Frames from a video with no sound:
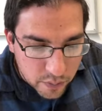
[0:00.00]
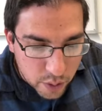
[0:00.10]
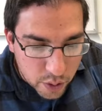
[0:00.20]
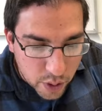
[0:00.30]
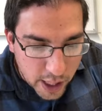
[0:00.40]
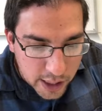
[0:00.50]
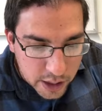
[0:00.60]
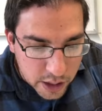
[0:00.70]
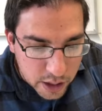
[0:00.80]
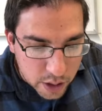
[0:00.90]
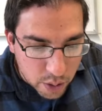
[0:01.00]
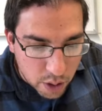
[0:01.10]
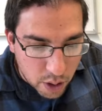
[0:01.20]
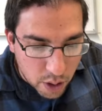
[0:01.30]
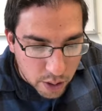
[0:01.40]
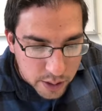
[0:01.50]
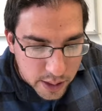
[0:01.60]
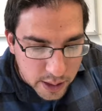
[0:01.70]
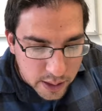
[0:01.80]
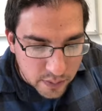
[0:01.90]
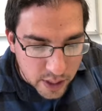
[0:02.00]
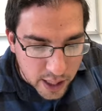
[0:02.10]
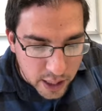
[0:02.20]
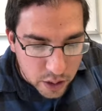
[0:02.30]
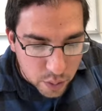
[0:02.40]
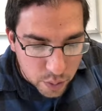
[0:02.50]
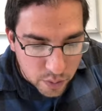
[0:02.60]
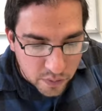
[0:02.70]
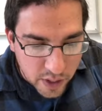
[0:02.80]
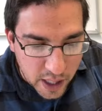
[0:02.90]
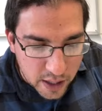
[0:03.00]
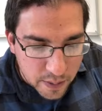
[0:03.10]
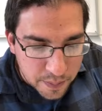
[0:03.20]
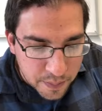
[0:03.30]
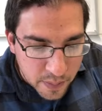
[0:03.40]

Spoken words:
For in Christ Jesus, you are all sons of God through faith.